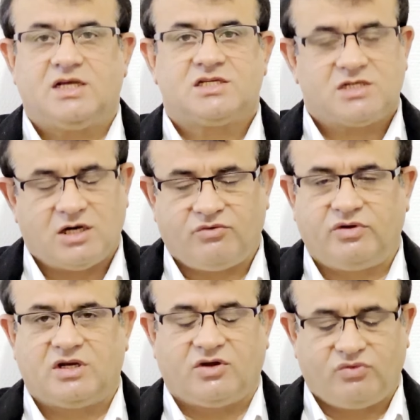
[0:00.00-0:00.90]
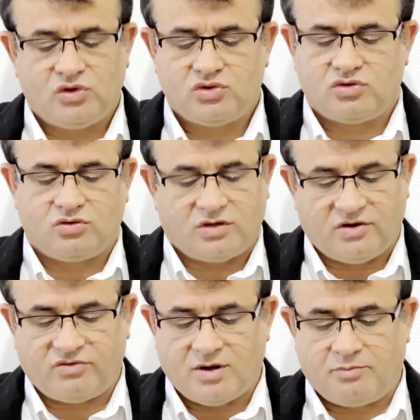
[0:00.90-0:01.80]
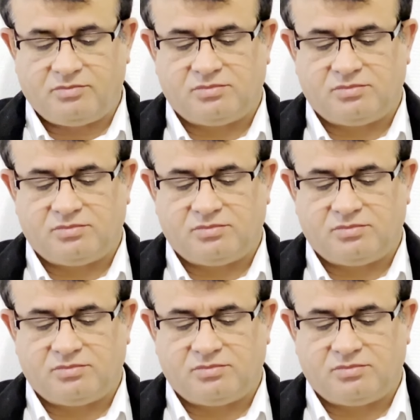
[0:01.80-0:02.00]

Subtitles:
Still, we refuse to give up